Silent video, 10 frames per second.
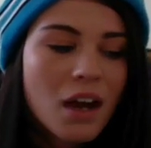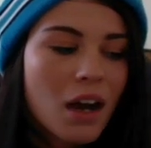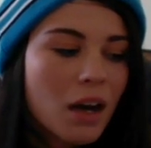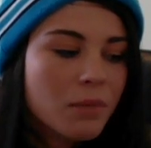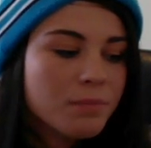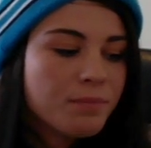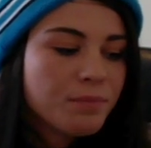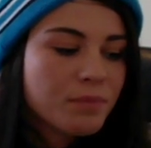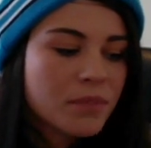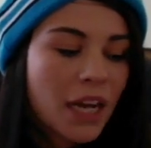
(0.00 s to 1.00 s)

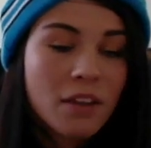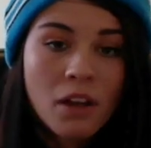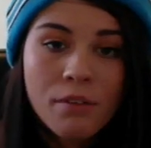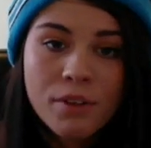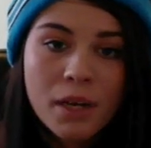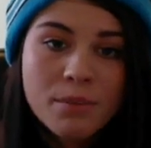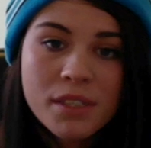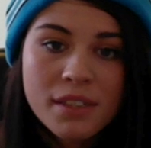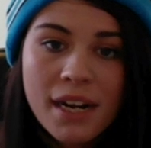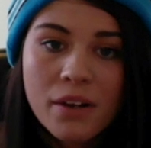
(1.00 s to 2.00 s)
I love the ups
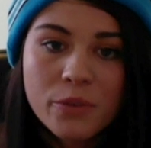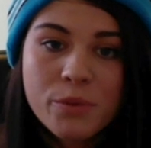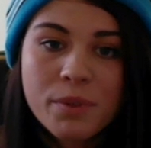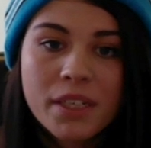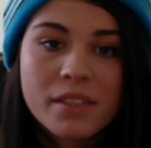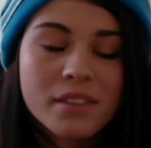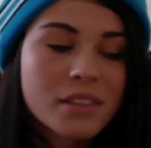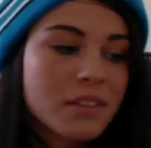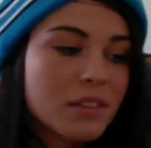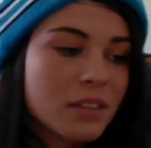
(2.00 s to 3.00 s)
and downs,
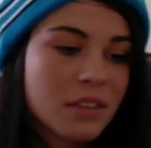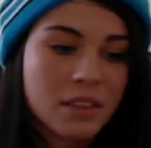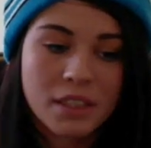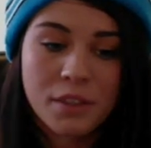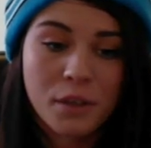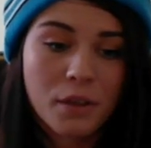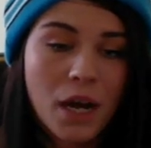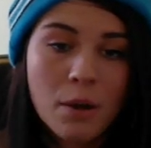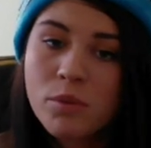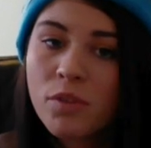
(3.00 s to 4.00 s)
because the
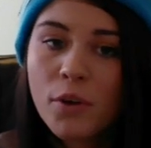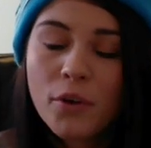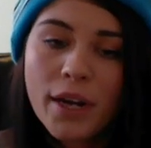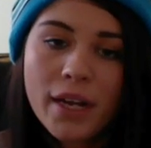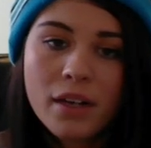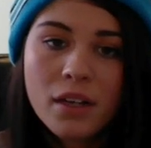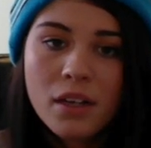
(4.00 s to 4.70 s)
ups feel great.